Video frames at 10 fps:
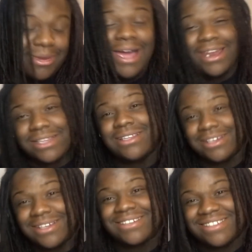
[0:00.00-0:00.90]
I like the
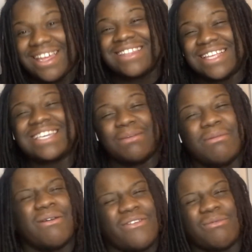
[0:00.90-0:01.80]
hook. That, that's got to be
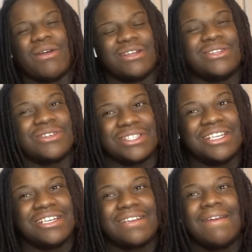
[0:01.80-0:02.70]
my favorite part of the song is the
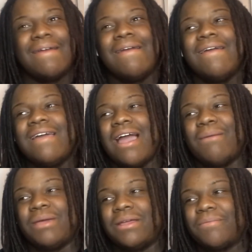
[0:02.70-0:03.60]
hook. I
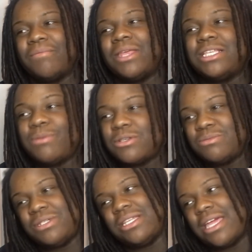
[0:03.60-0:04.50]
mean, he spoke to
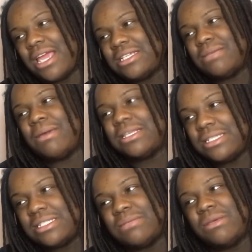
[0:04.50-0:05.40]
me that actually made
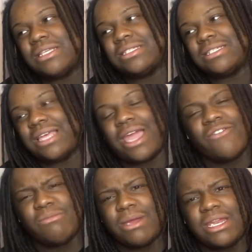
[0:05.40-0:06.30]
sense to me because it's just like
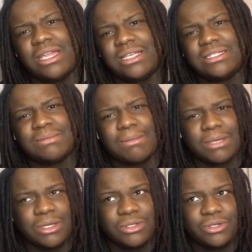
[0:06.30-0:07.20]
everybody needs some type
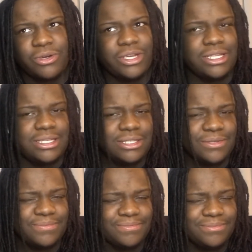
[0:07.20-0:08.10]
of closure or healing.
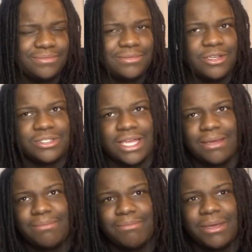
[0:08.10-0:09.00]
So there's that.